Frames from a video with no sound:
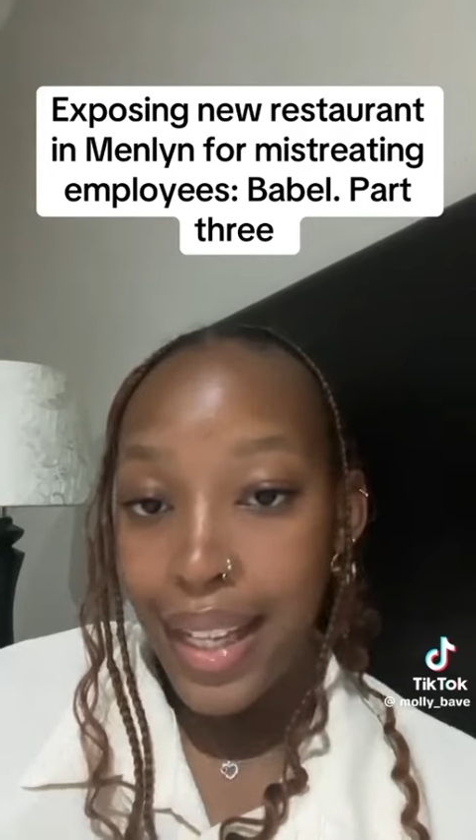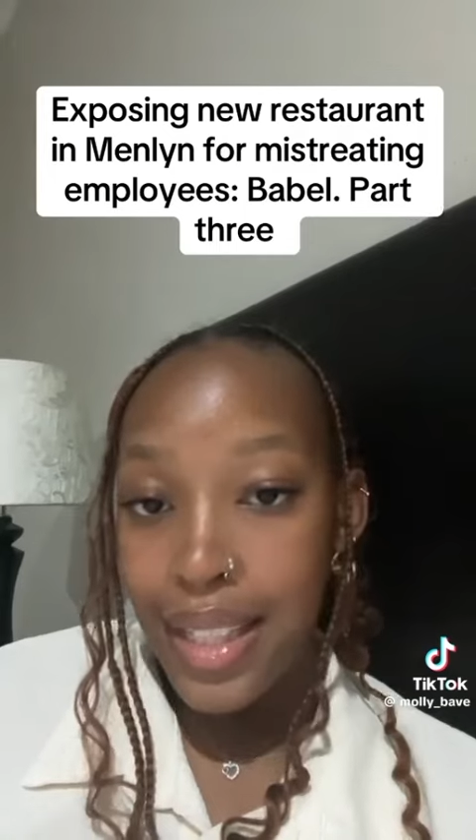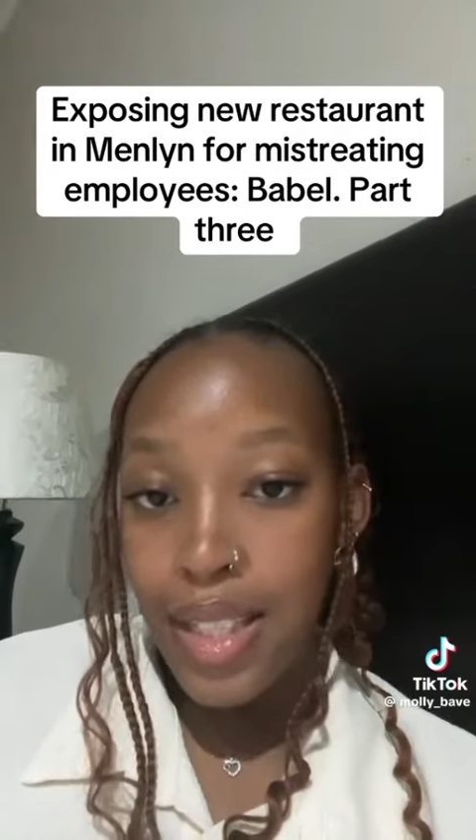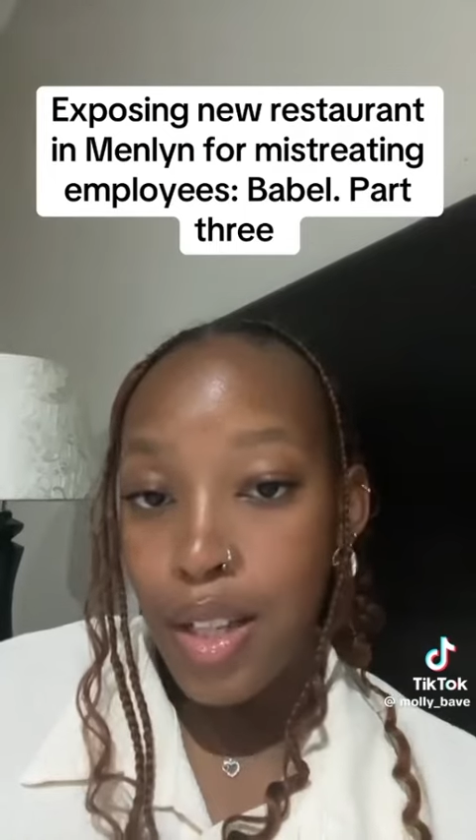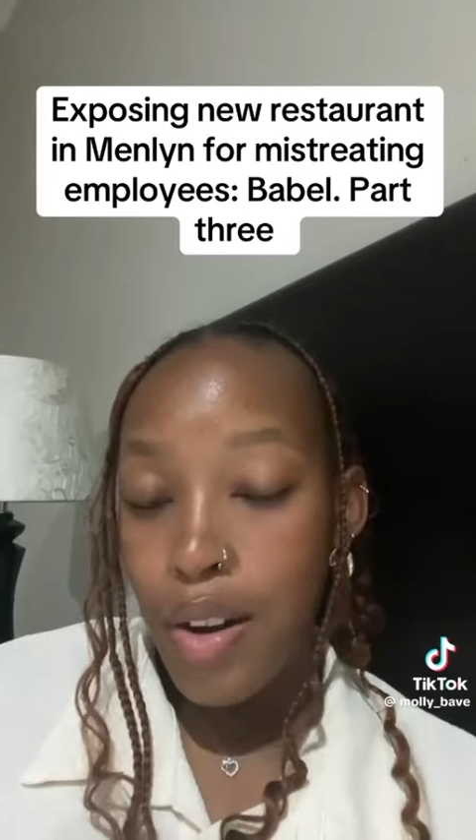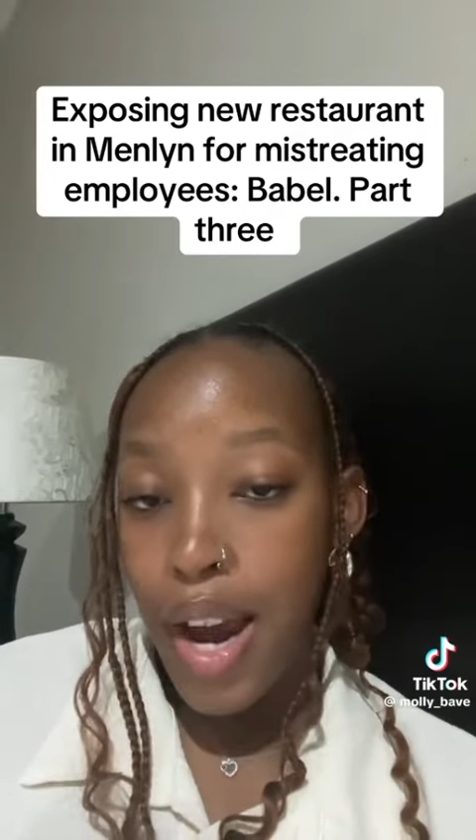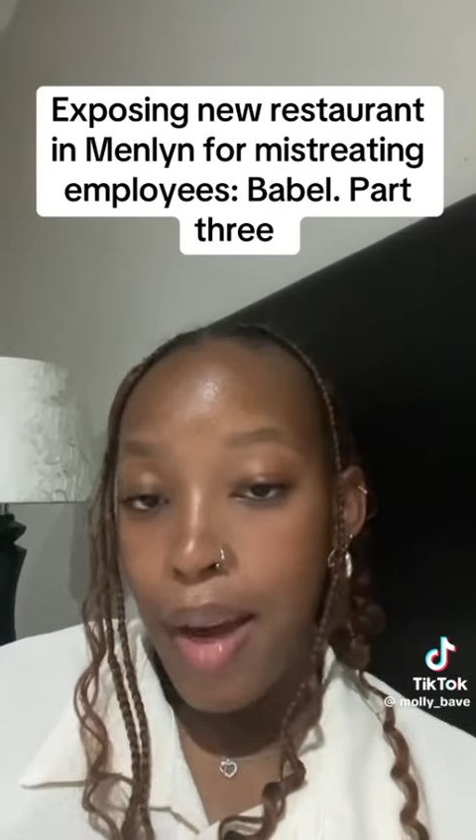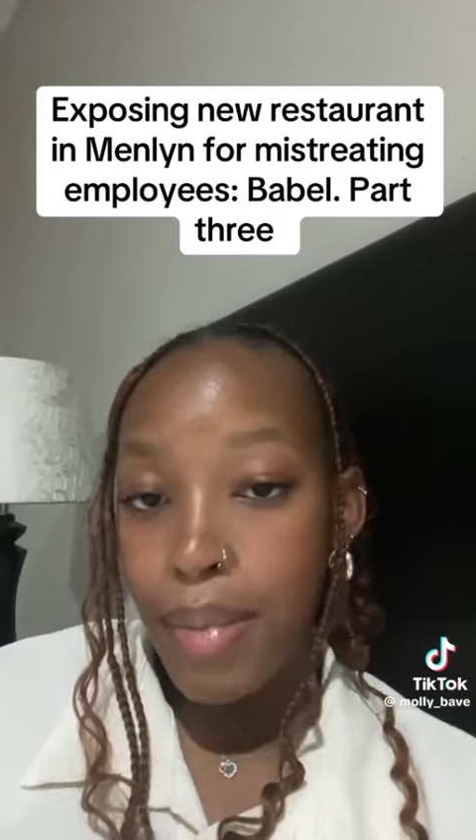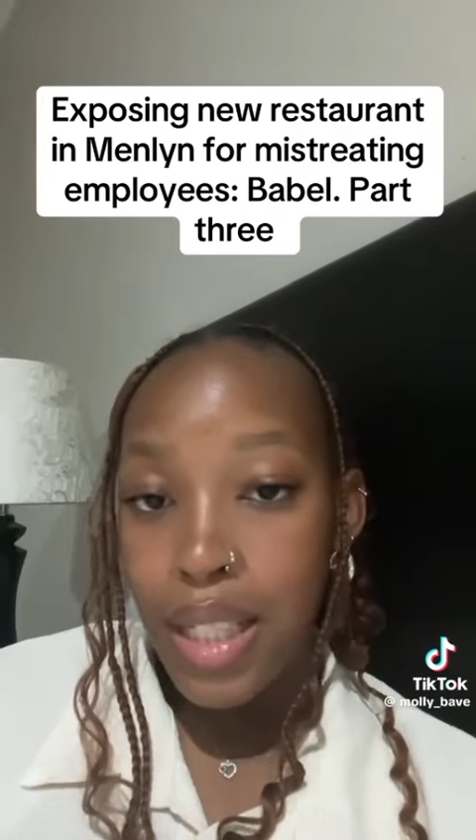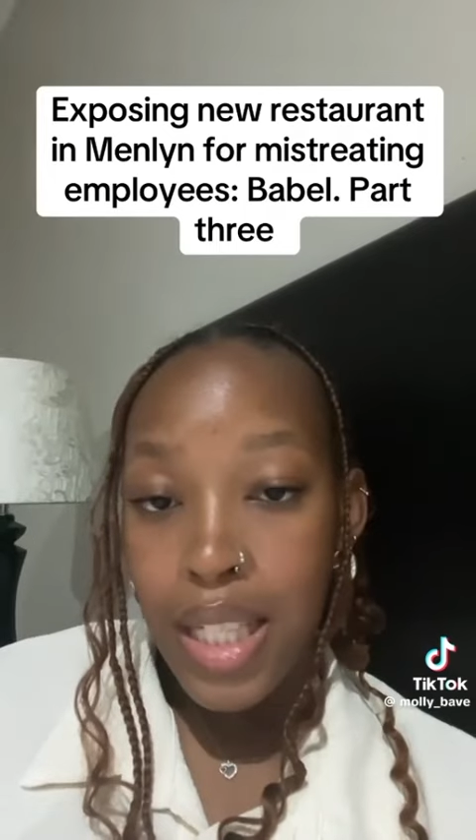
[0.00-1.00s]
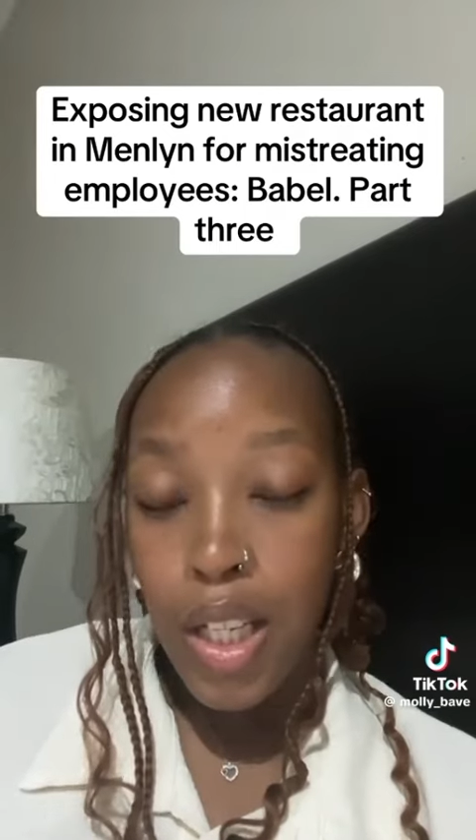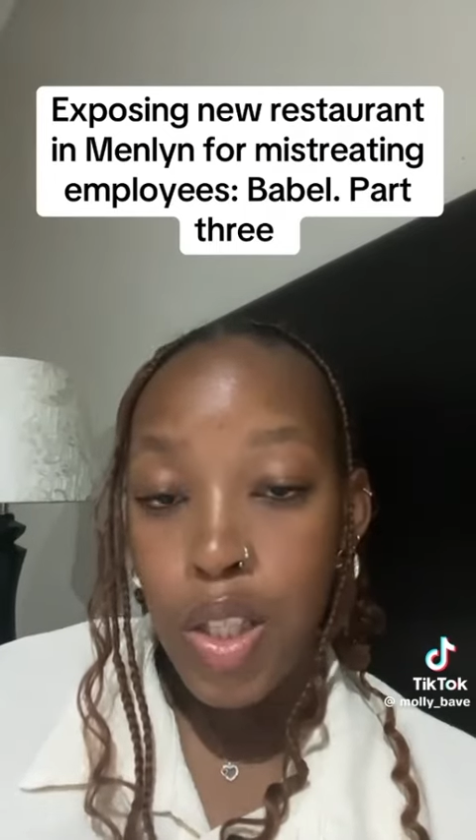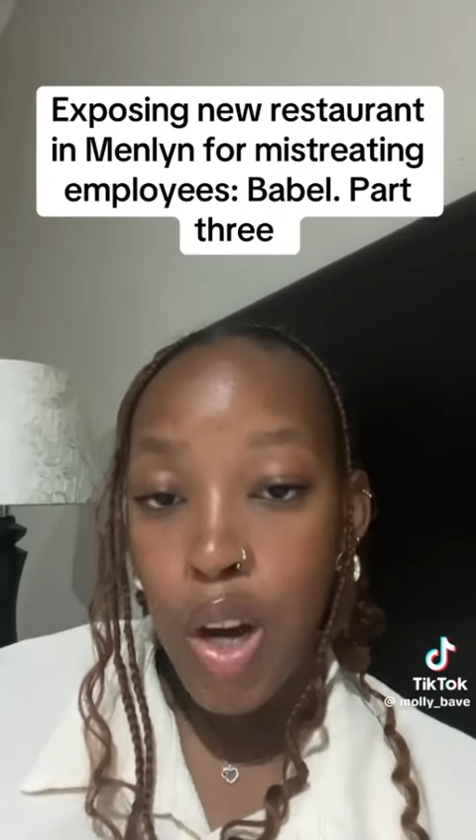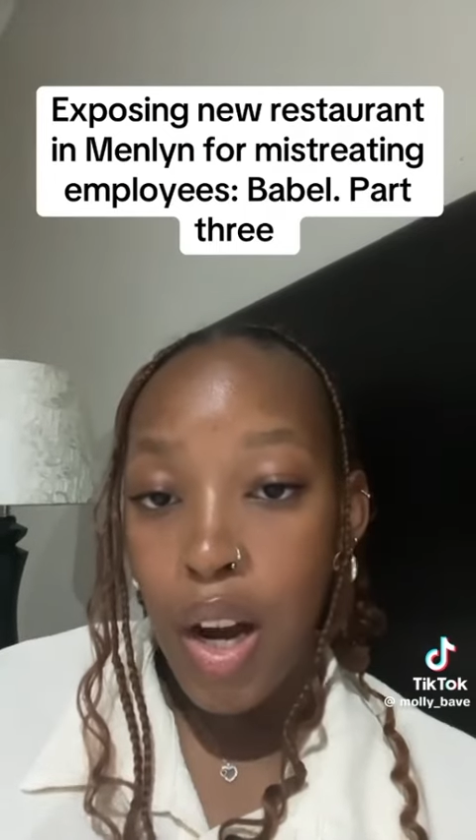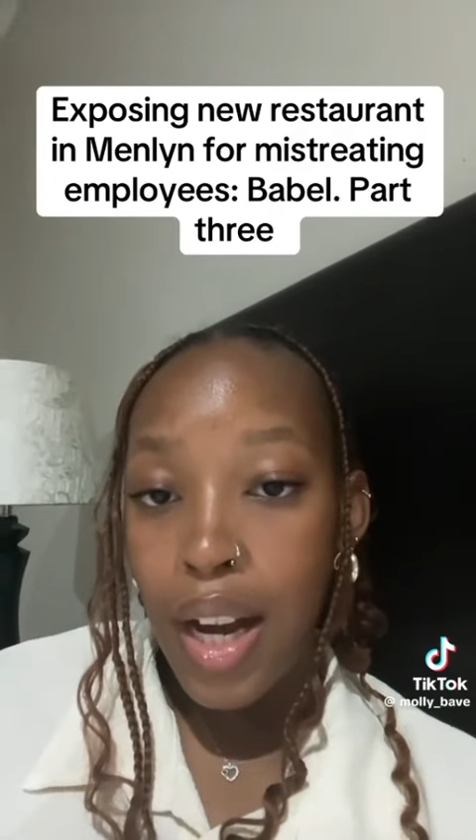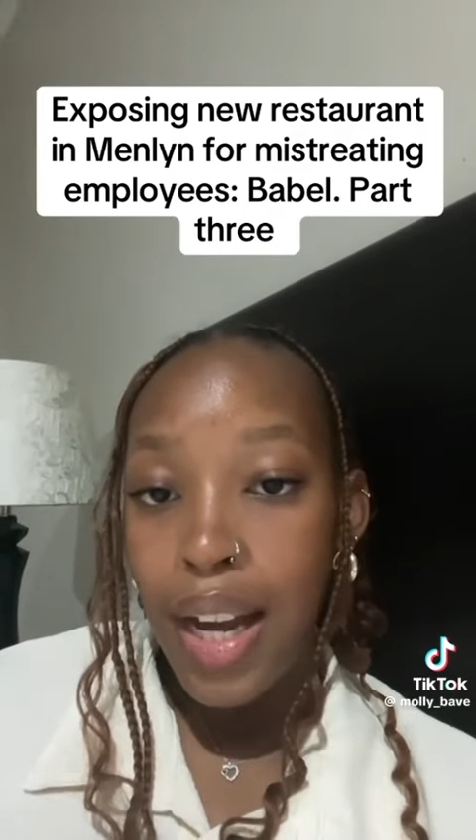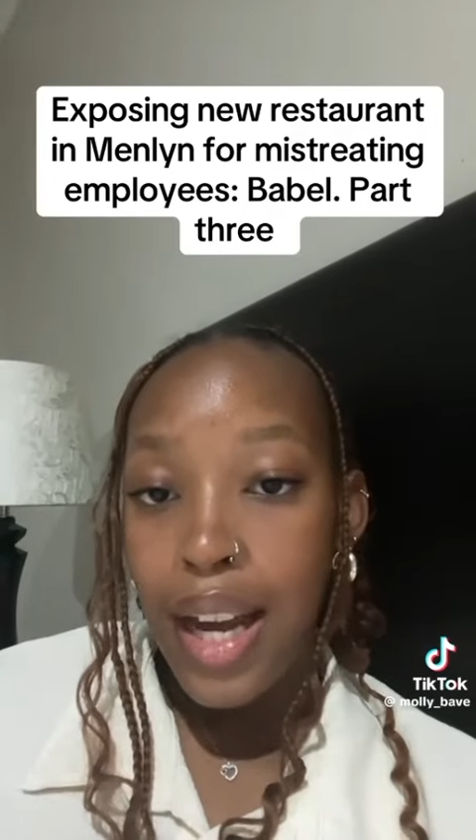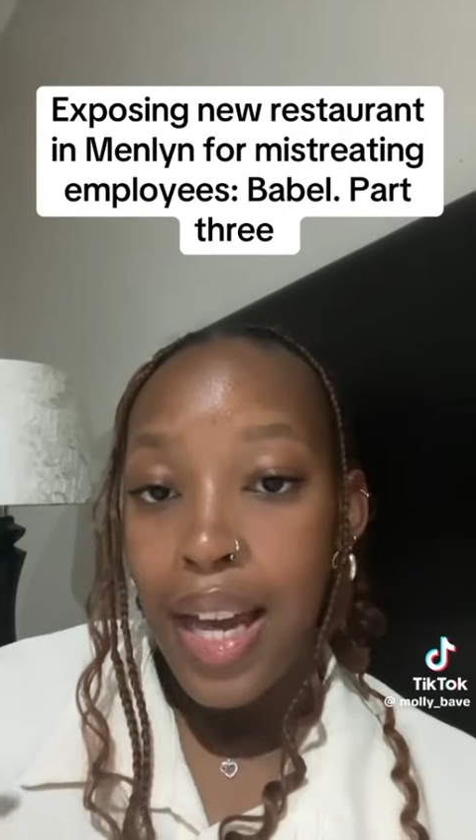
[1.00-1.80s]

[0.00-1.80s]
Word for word: Instagram and TikTok,